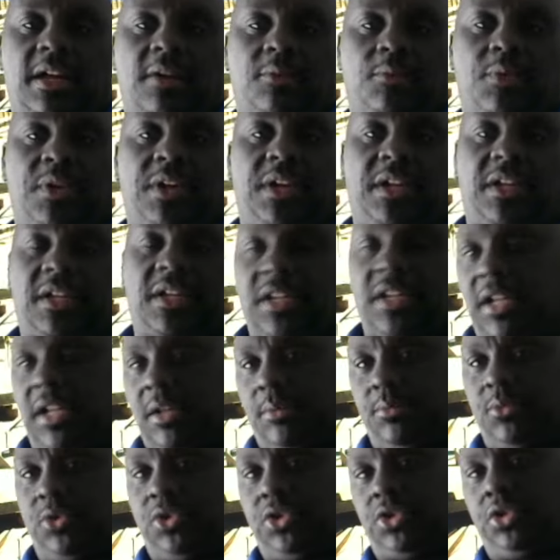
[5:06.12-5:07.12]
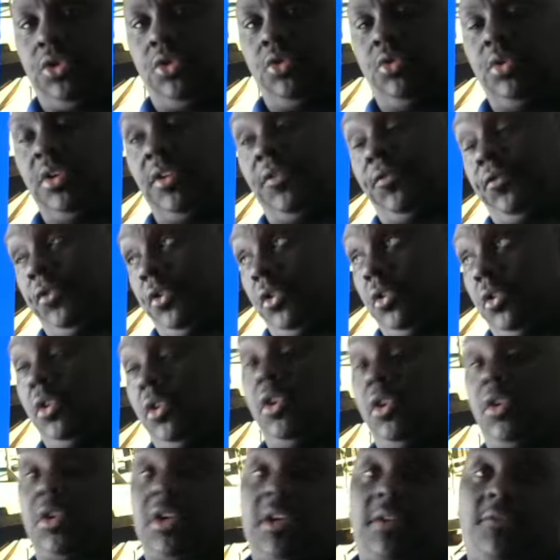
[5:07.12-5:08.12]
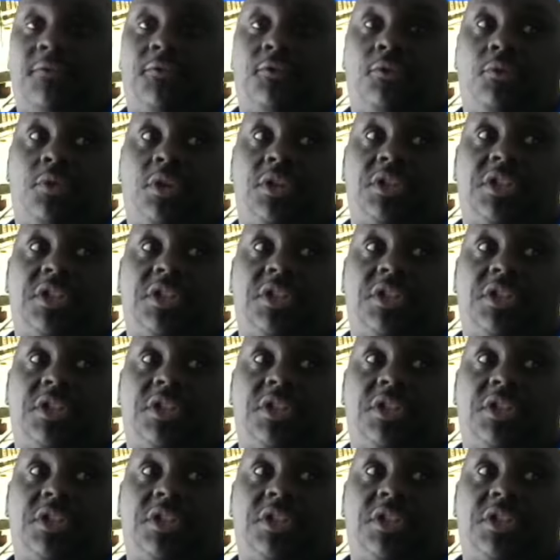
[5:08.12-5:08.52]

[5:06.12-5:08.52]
When it comes to, if you're looking for a